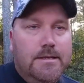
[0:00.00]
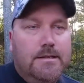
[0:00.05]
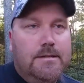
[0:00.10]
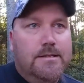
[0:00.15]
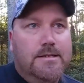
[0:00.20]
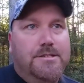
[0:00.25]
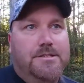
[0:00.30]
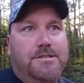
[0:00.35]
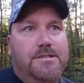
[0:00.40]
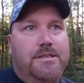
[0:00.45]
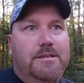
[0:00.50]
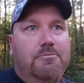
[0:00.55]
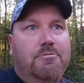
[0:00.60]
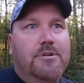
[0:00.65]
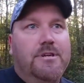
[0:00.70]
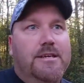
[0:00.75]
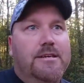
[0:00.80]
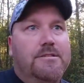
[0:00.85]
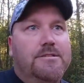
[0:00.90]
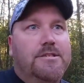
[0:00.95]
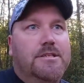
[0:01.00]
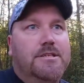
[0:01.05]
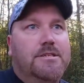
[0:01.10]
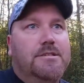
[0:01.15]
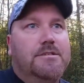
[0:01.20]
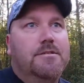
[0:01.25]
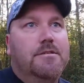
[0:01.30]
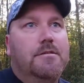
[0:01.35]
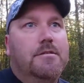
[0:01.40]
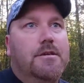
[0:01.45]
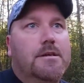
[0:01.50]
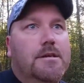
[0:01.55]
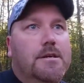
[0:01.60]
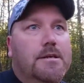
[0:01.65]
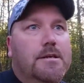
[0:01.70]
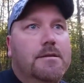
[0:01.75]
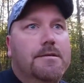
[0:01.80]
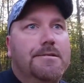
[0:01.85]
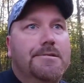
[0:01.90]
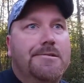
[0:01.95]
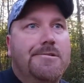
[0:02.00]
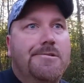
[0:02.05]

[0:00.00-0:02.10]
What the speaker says: Let's see, what else is there?